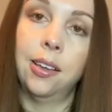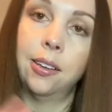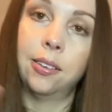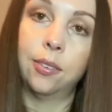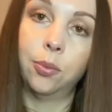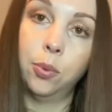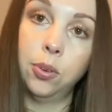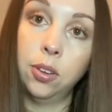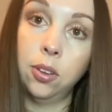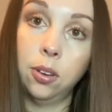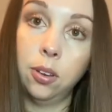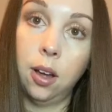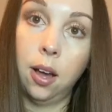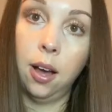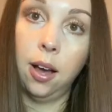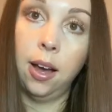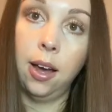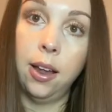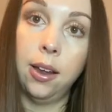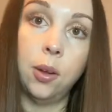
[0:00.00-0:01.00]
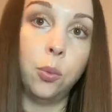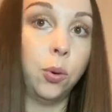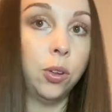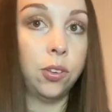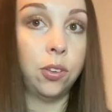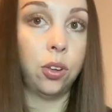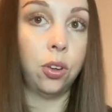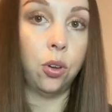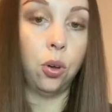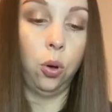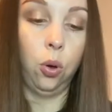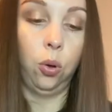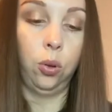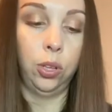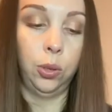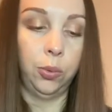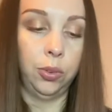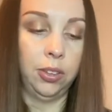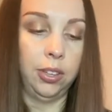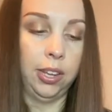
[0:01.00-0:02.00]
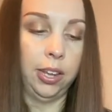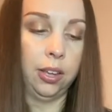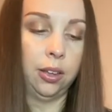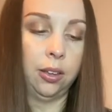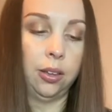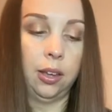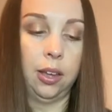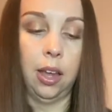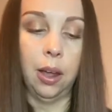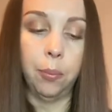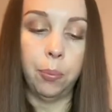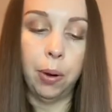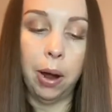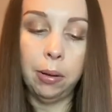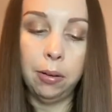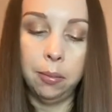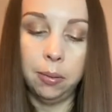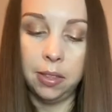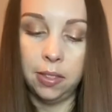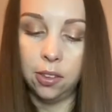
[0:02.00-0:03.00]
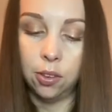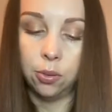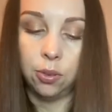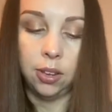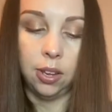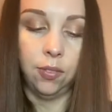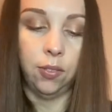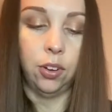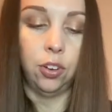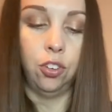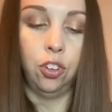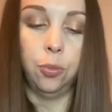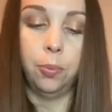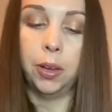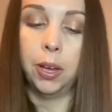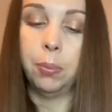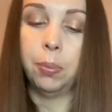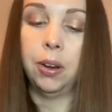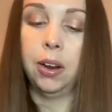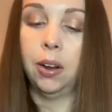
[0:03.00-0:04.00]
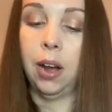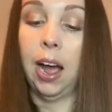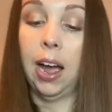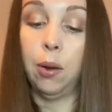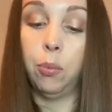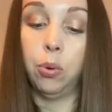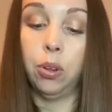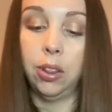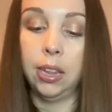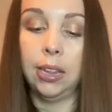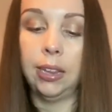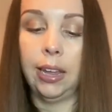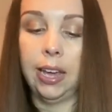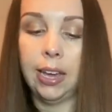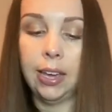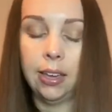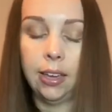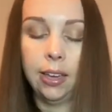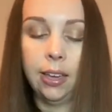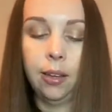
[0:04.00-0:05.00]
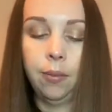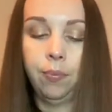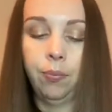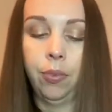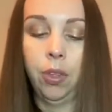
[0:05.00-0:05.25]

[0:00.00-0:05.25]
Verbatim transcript: it wasn't hot it wasn't cold it was like and probably this was even too big but it, i really like it